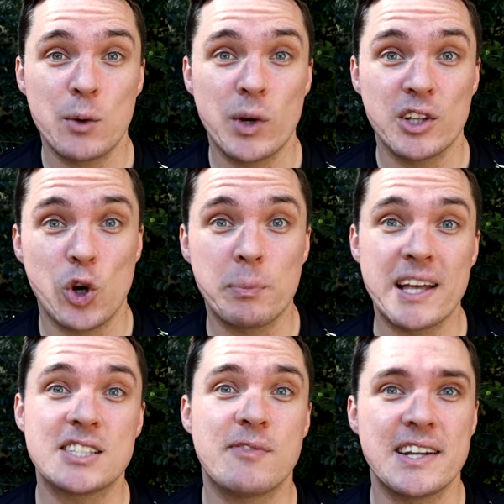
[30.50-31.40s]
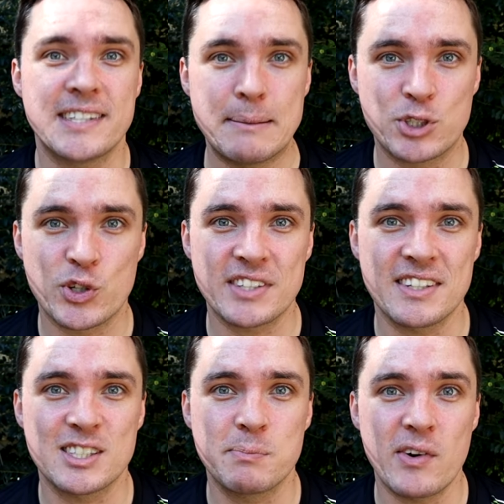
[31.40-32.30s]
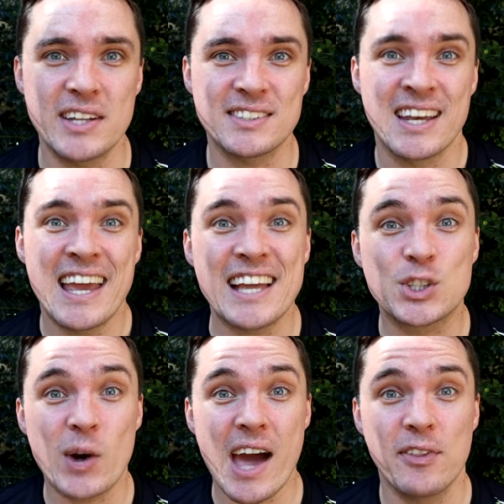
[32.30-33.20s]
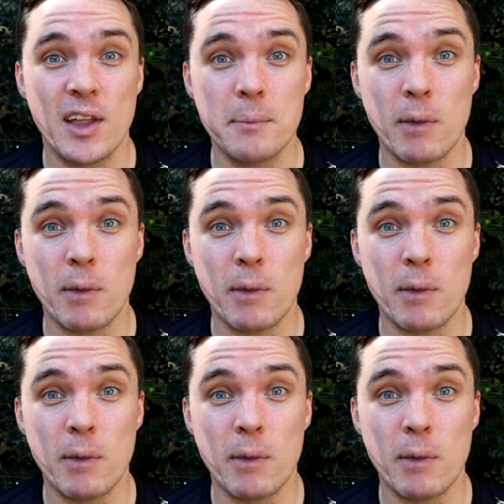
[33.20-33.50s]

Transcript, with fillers: Am Will, your place to find tips, tricks, and experience in triathlon,